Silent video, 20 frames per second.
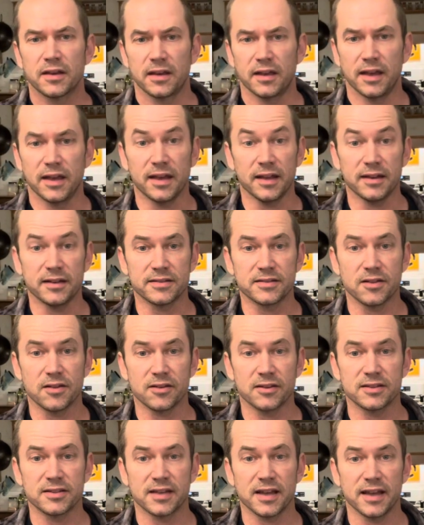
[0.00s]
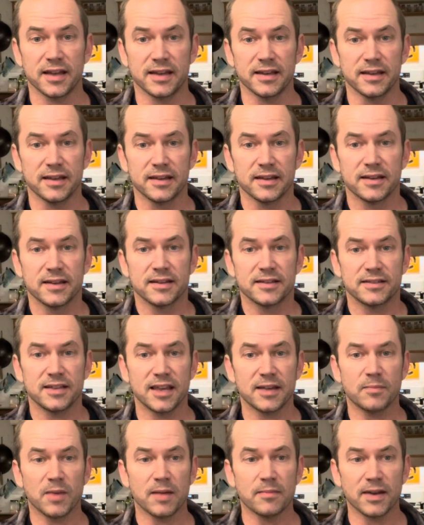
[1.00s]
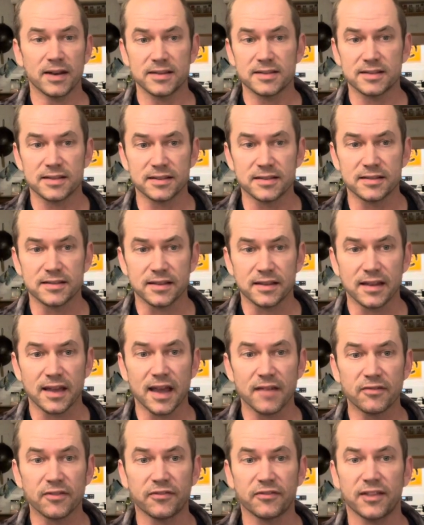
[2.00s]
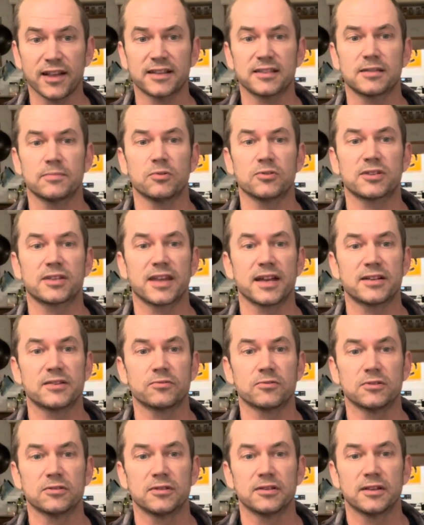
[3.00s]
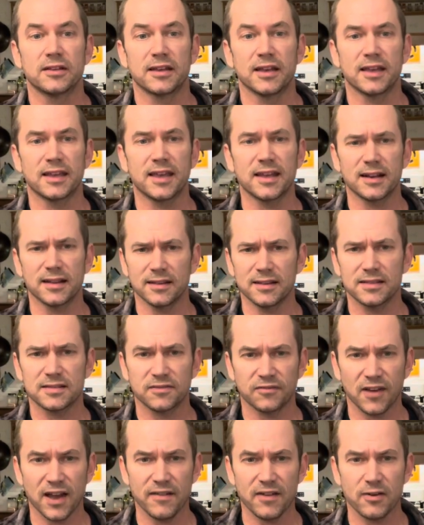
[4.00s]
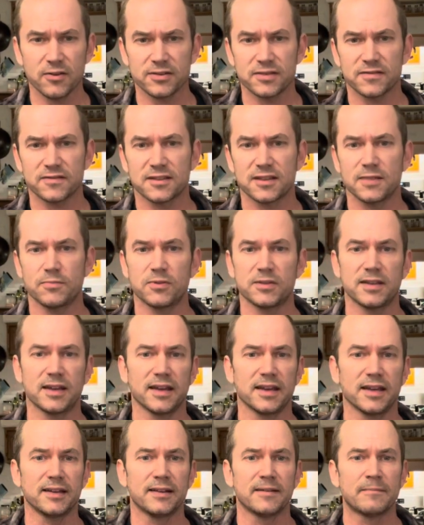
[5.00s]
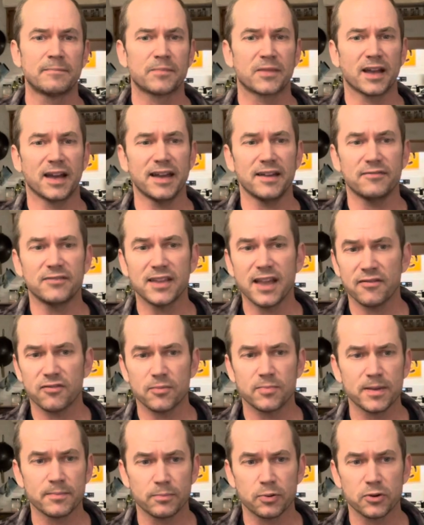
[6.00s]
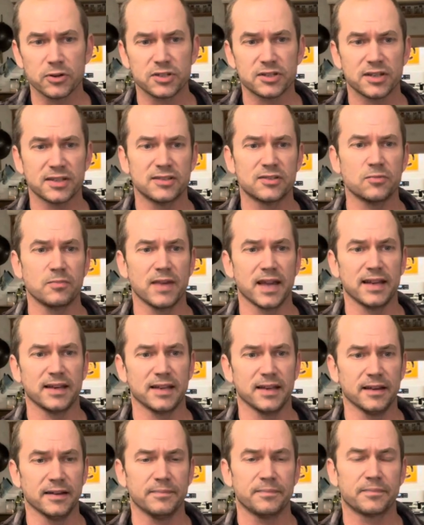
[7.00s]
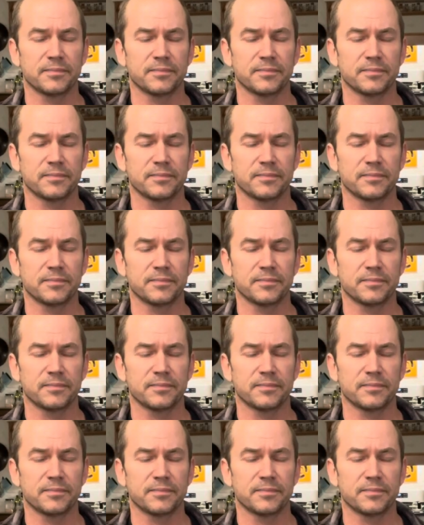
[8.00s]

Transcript: And as long as I take my medicine, have a flexible schedule, and get at least 5 hours of sleep a day, I have never been pushed into mania.